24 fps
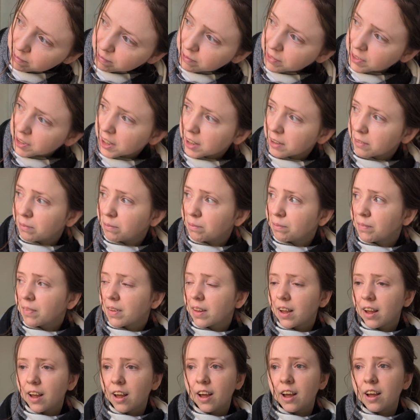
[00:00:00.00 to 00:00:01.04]
Yeah,
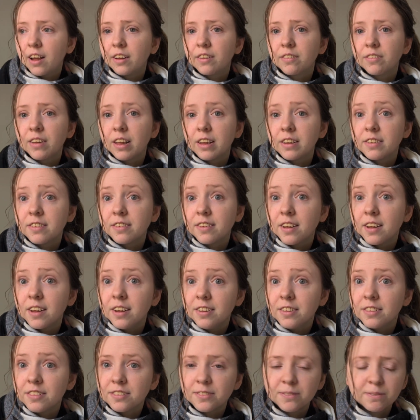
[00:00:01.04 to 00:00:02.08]
and that's
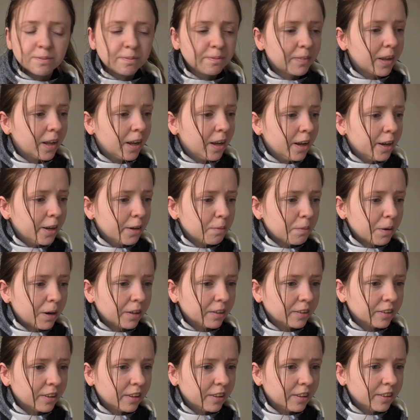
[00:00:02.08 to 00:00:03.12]
it.
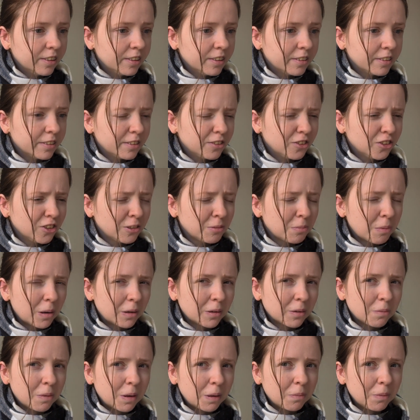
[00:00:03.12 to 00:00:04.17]
Partner is just
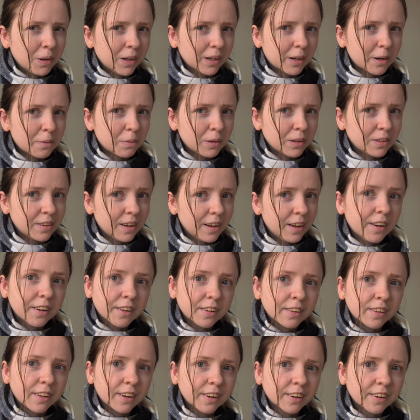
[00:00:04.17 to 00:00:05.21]
about to make me a cup of tea, I
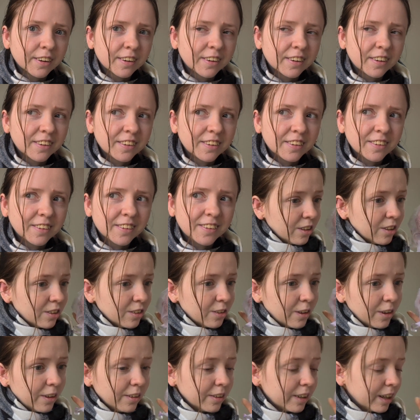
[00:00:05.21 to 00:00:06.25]
think.
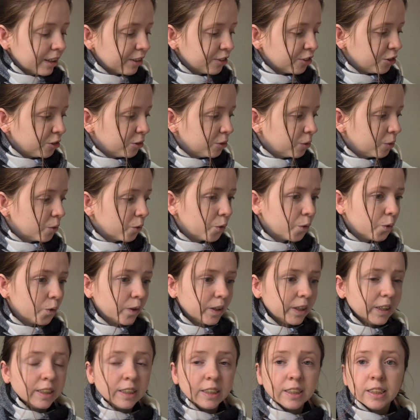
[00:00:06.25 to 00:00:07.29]
So I'll catch you
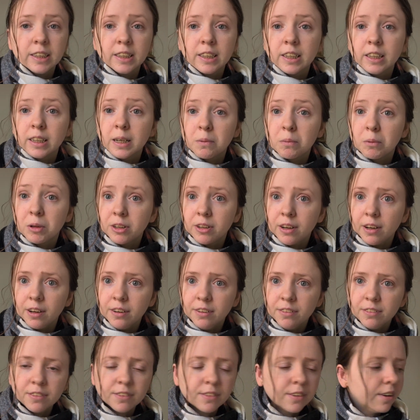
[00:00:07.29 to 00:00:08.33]
all in a couple of
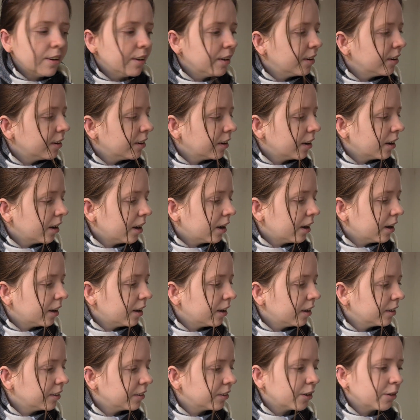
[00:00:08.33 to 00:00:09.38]
days,
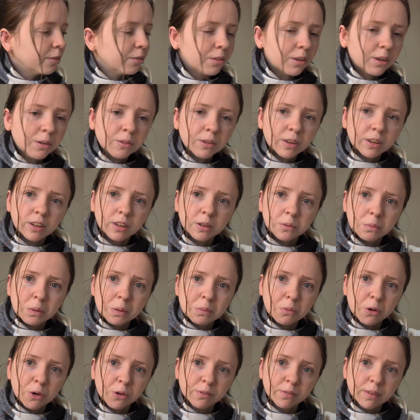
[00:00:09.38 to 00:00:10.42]
and hopefully with a little bit
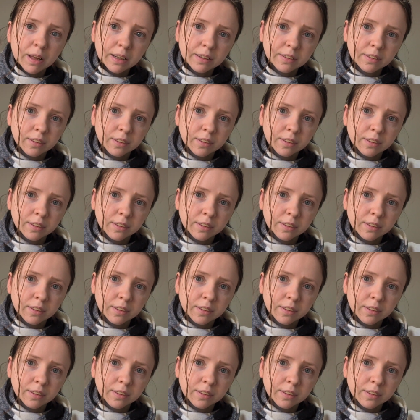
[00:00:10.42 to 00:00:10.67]
more of that